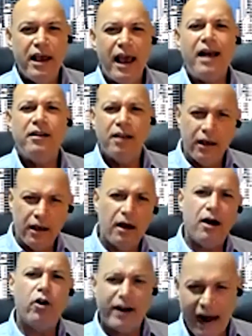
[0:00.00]
And
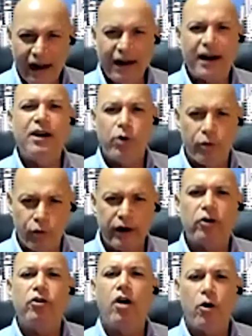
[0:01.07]
organically, we were
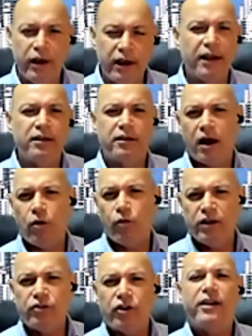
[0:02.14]
growing, and
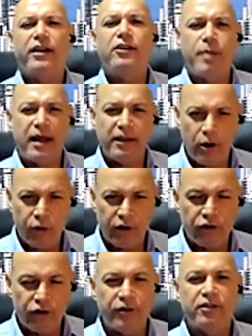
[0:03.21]
we started expanding our
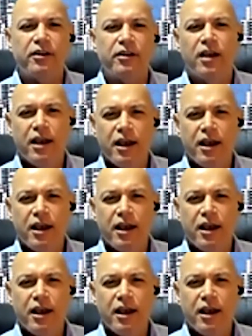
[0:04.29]
services